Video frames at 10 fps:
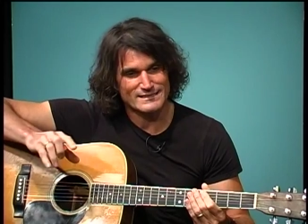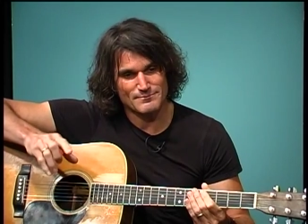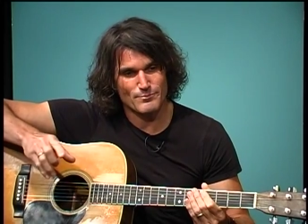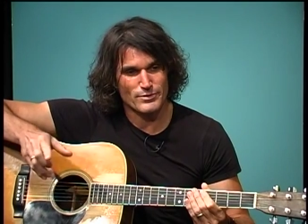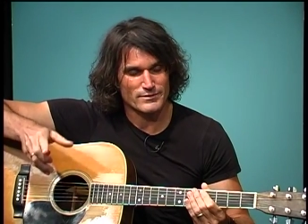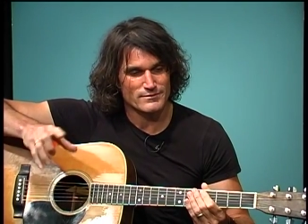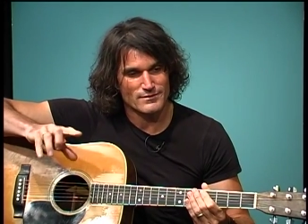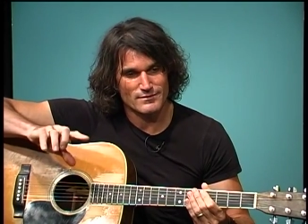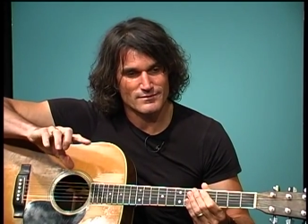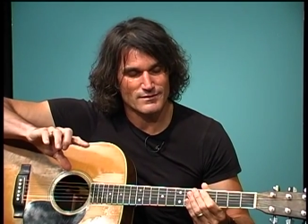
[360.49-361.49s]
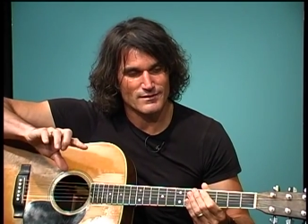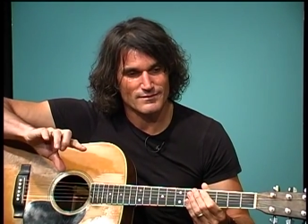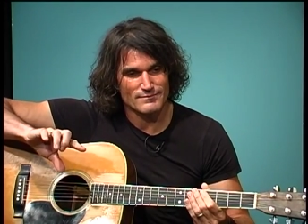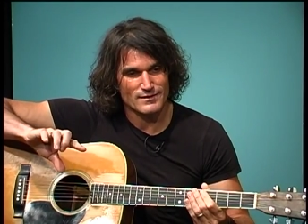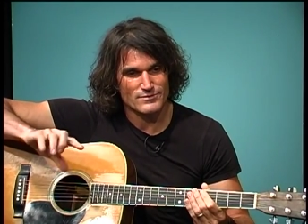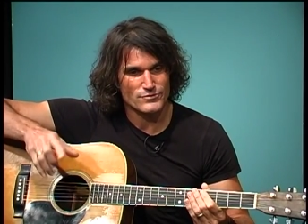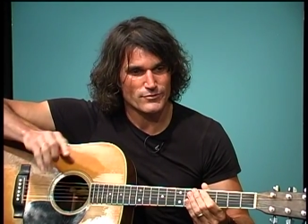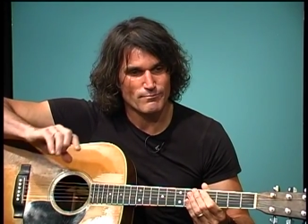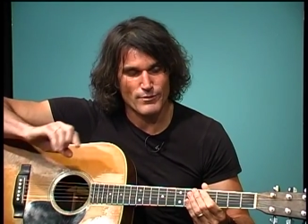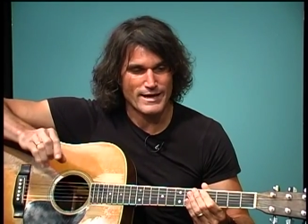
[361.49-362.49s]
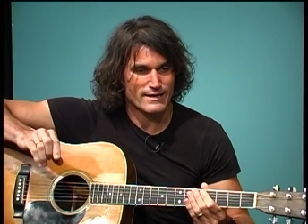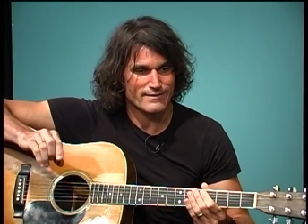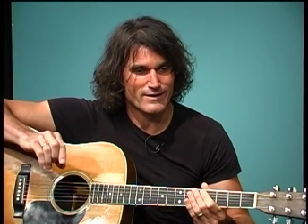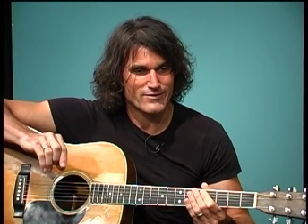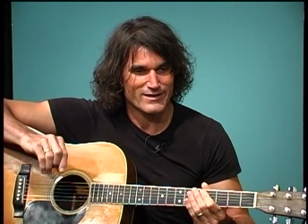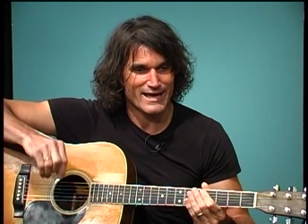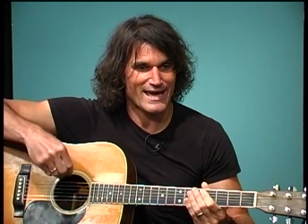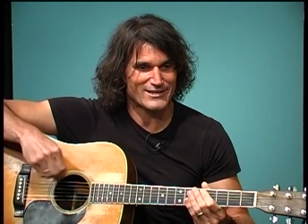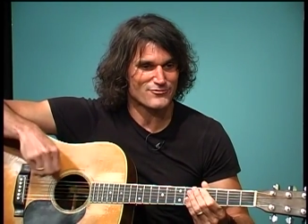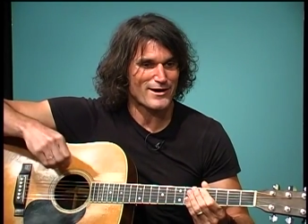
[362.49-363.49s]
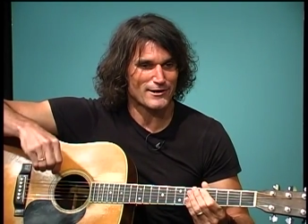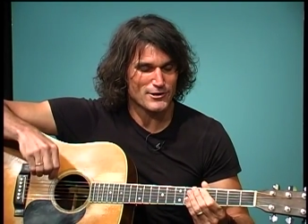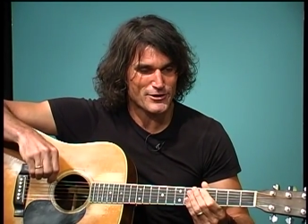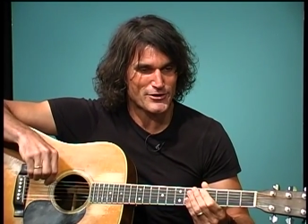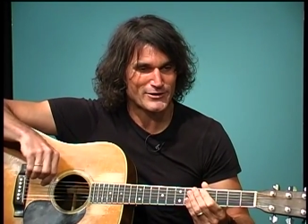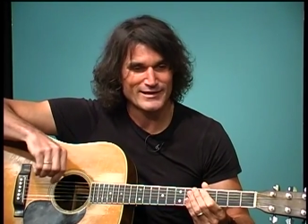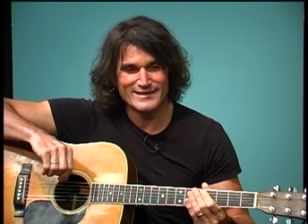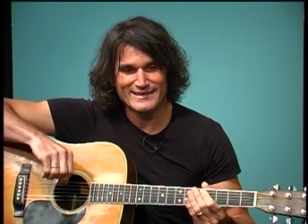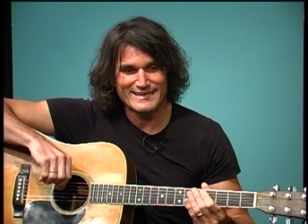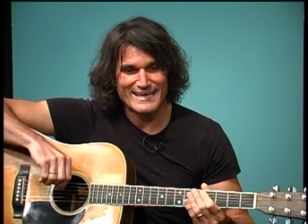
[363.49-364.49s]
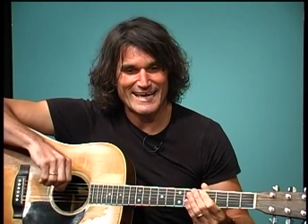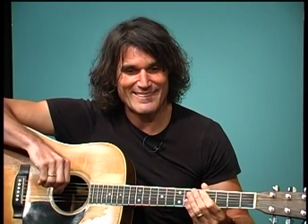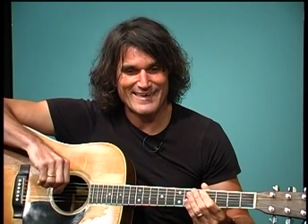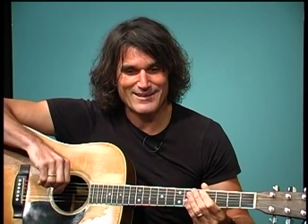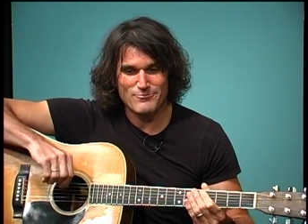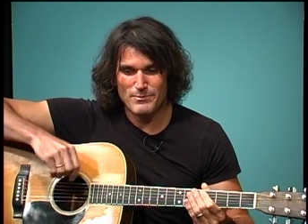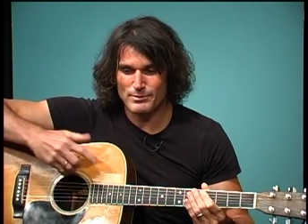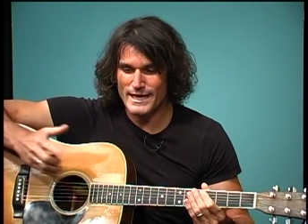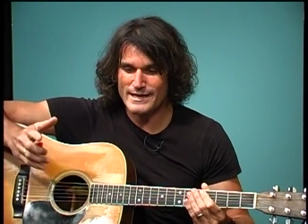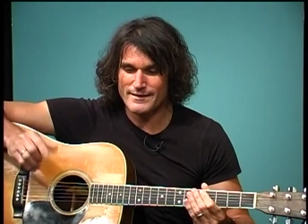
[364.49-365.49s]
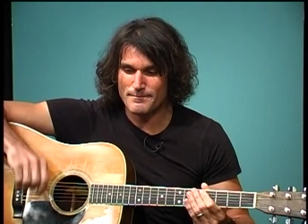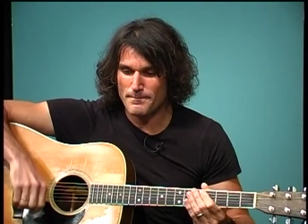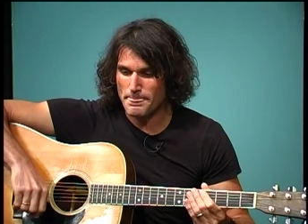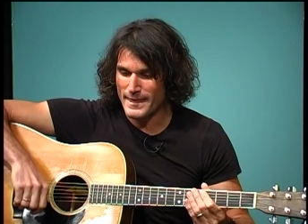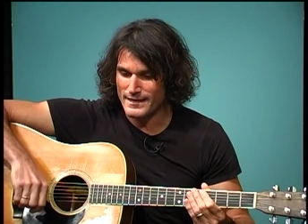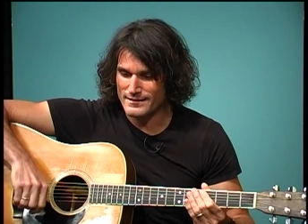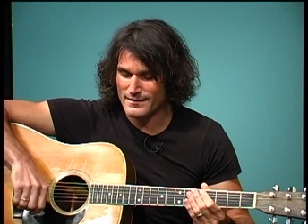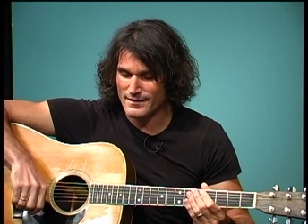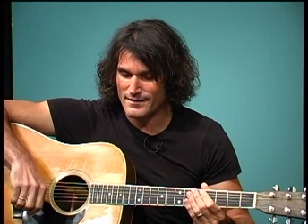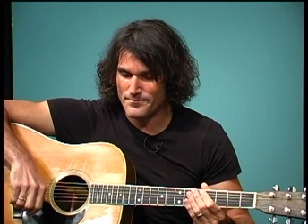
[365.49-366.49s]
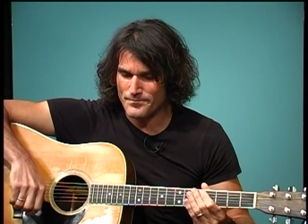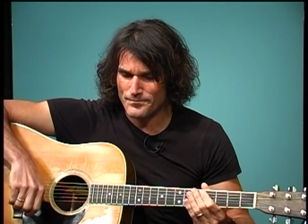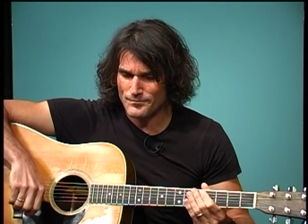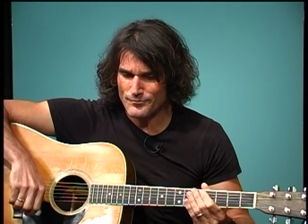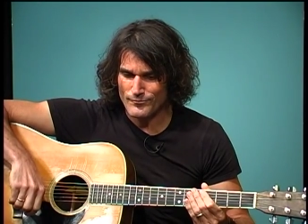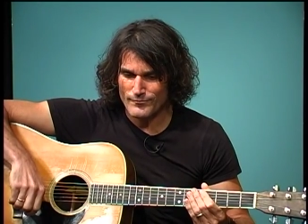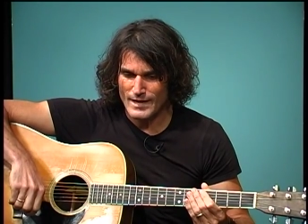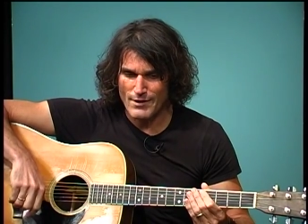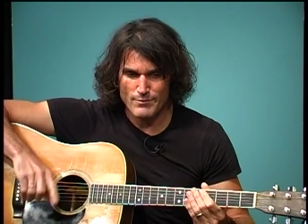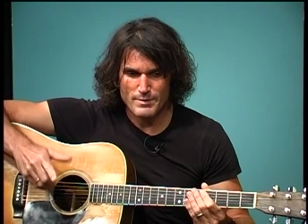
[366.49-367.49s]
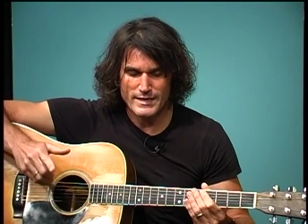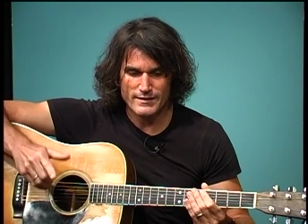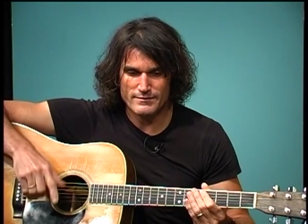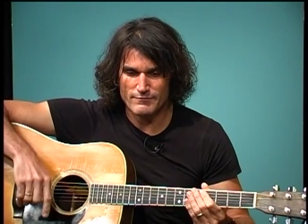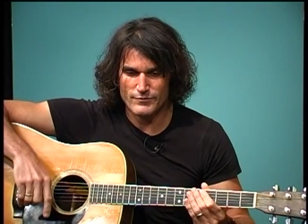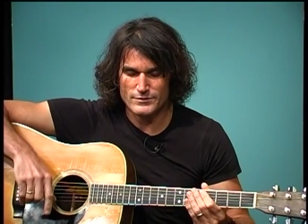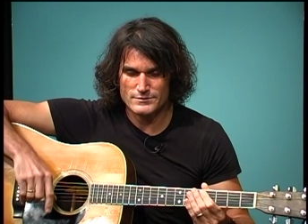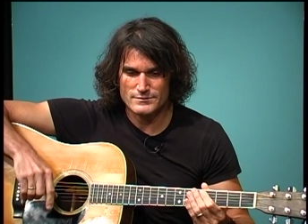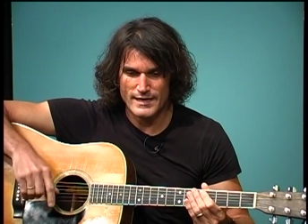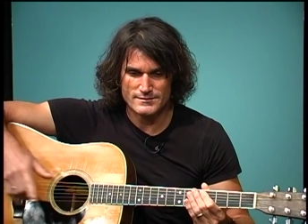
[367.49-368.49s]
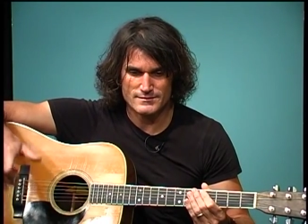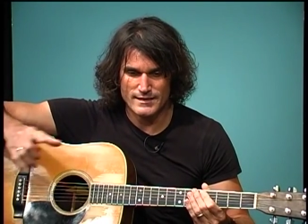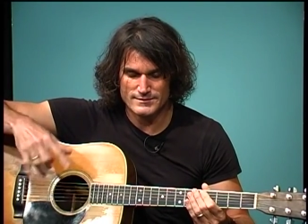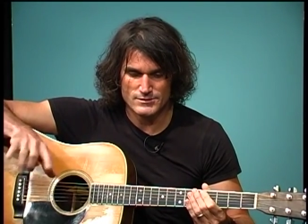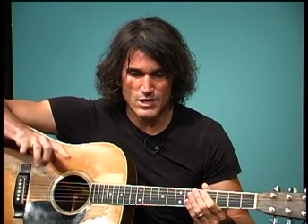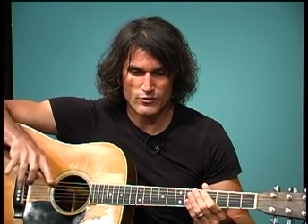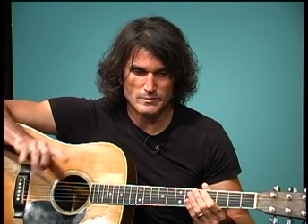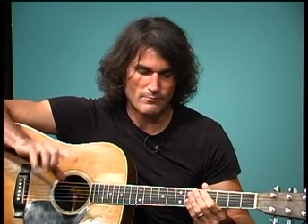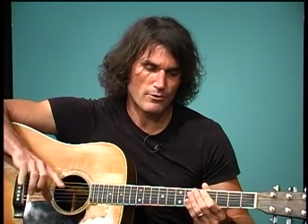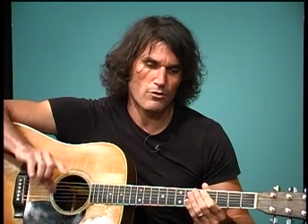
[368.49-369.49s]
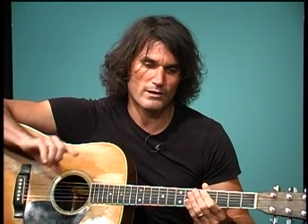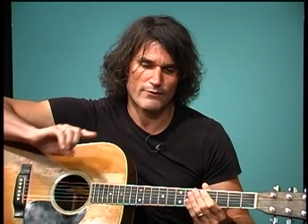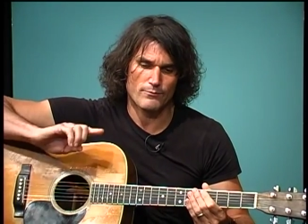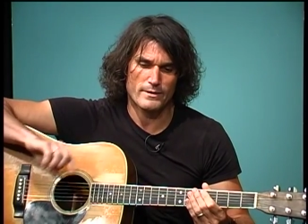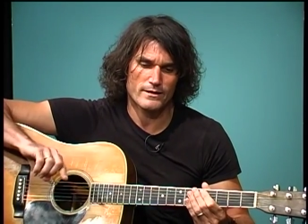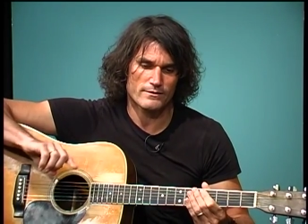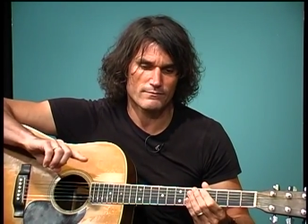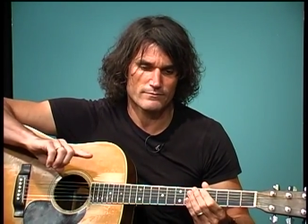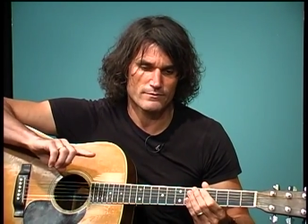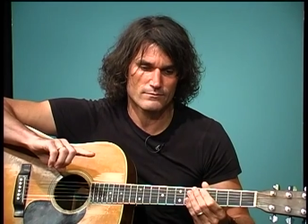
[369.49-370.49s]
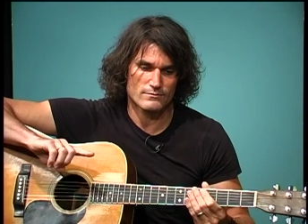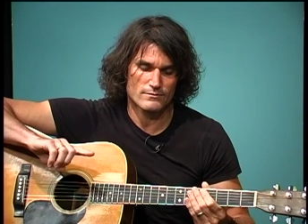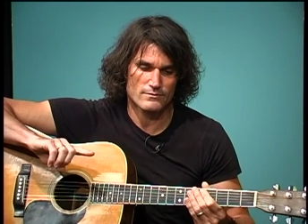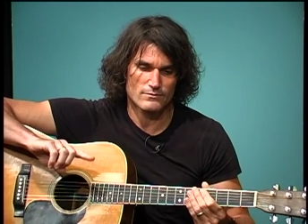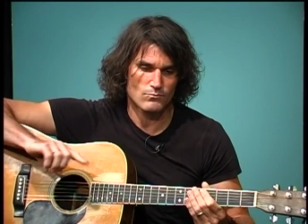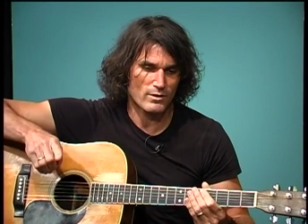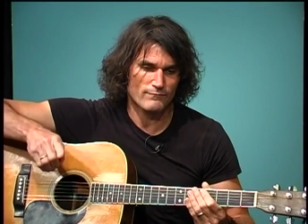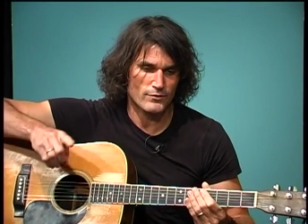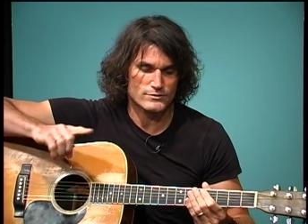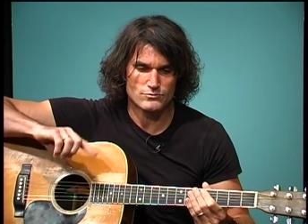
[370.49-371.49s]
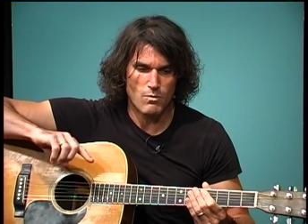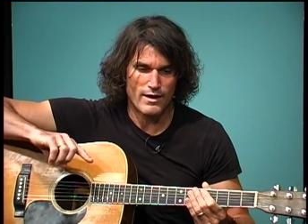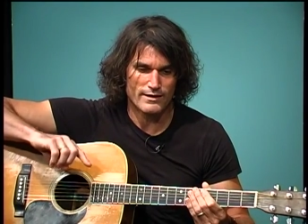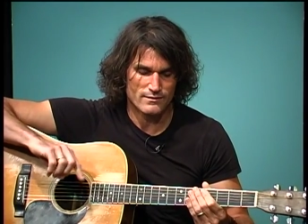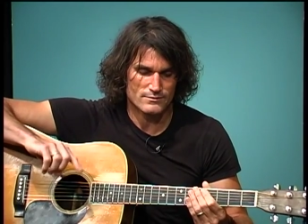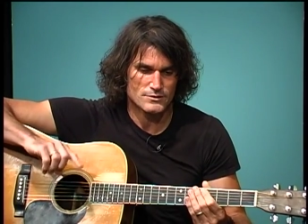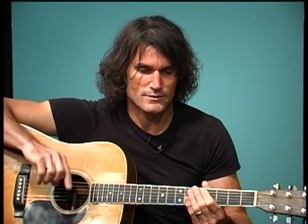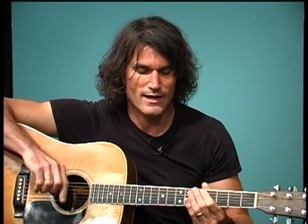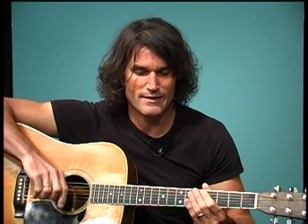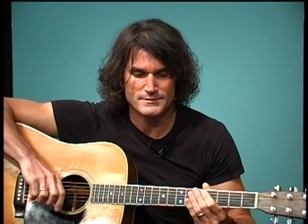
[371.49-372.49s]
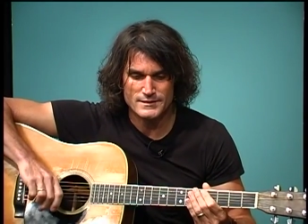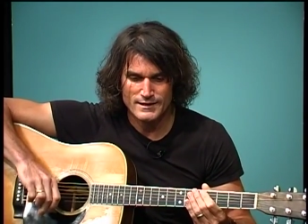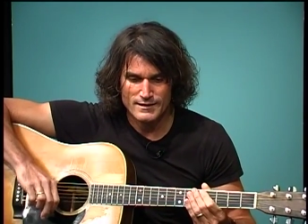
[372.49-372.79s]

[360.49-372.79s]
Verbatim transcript: and put a, a, um, a certain break in there that I had to try to learn, and then we played it and. Um, I repeated the verse as, as the song was being recorded. I repeated the, the one verse twi- uh, two times,